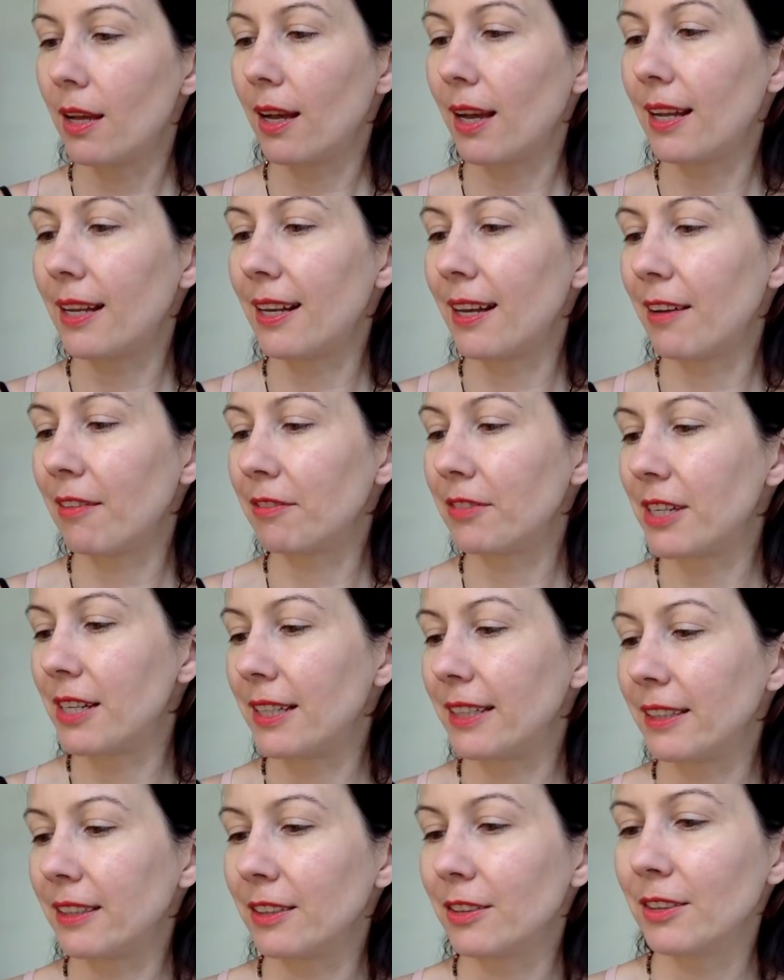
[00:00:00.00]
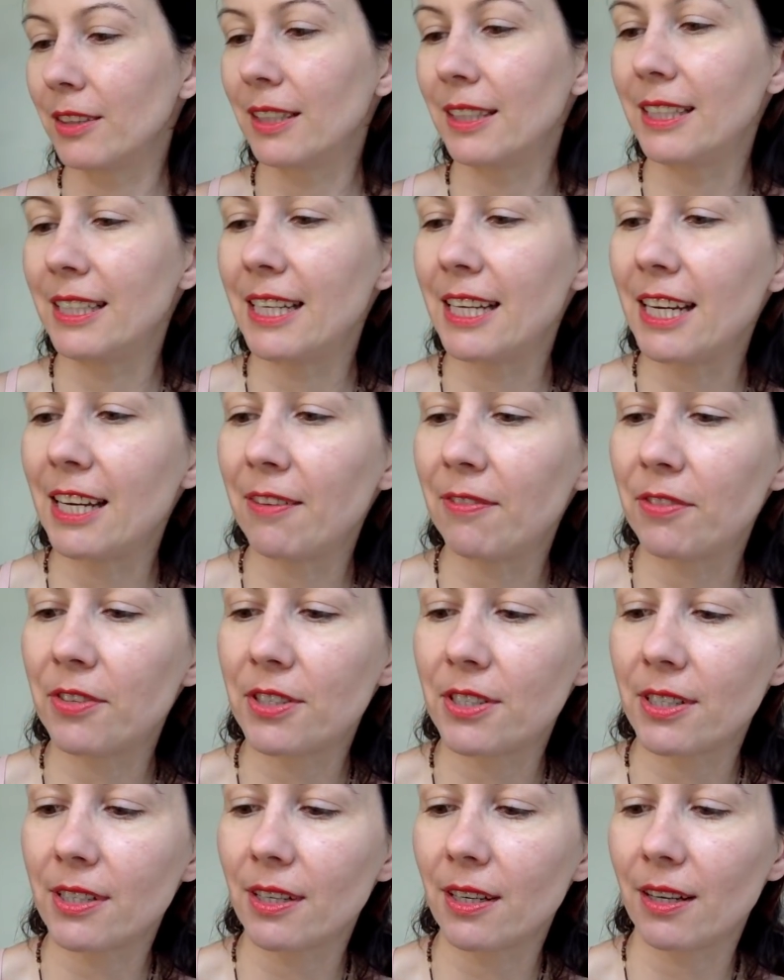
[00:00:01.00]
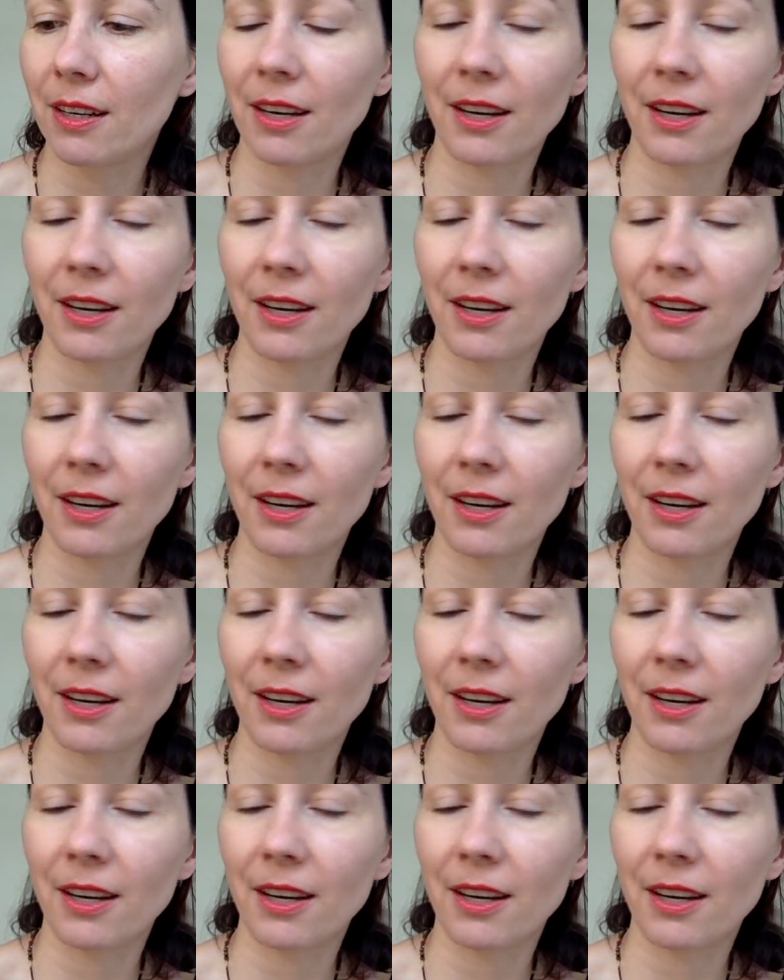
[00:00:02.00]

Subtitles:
I love the little leaves